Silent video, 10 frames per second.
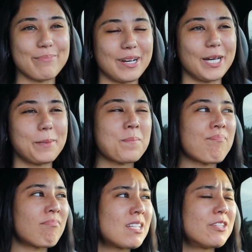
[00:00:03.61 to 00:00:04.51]
but
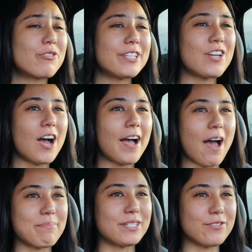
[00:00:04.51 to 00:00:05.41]
it's really not a
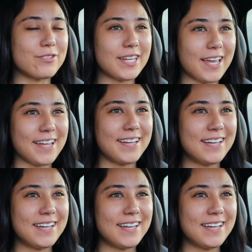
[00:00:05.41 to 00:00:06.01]
happy Tuesday.